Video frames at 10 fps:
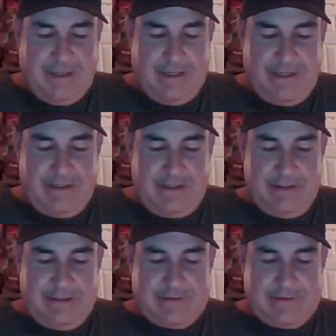
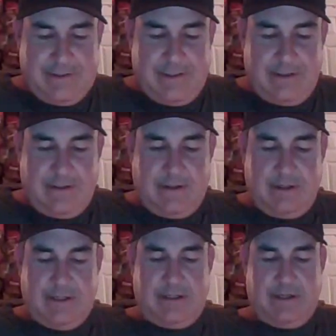Let's see here.
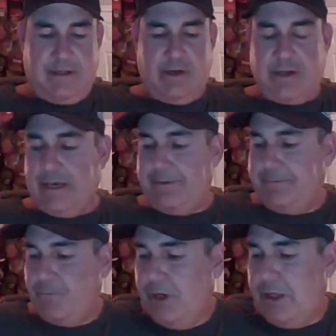Okay.
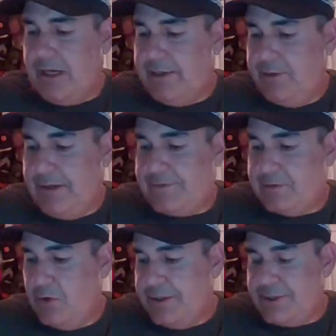Well, I do have
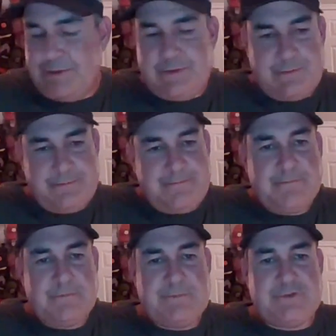some questions.
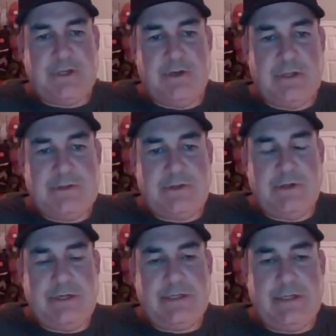So let's go
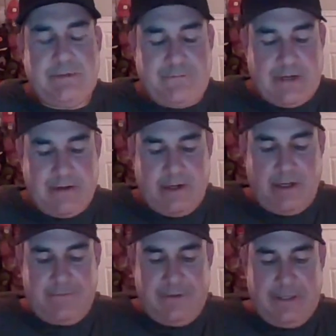ahead and get it fired
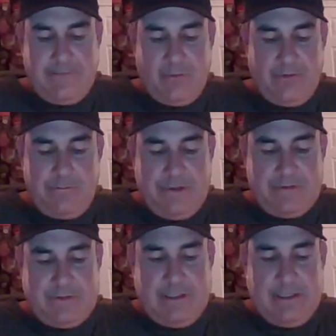off. And if we've
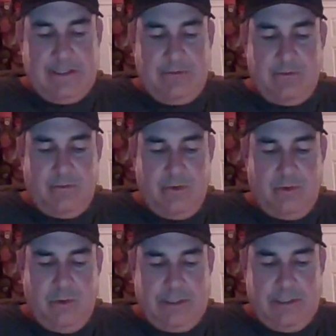missed any real
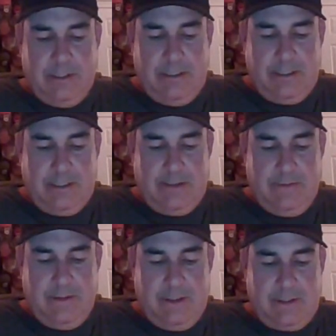quickly in
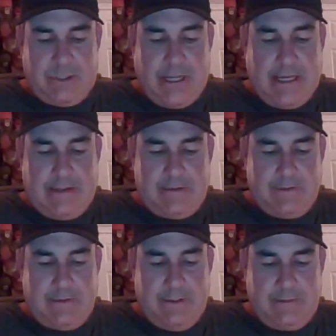the chat
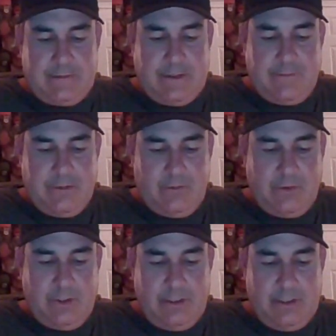that
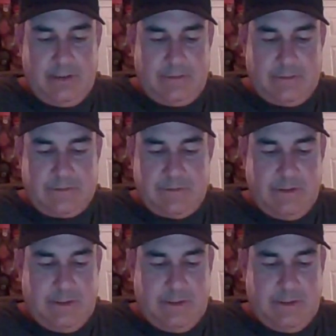everyone is